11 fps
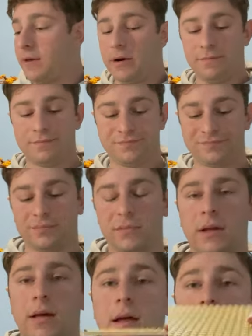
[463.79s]
there
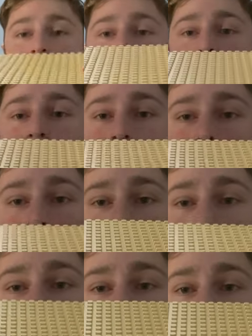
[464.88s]
and this is on our
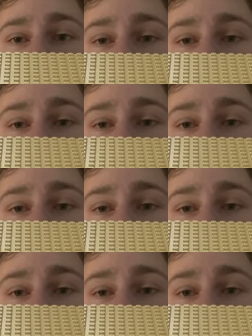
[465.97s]
Webricks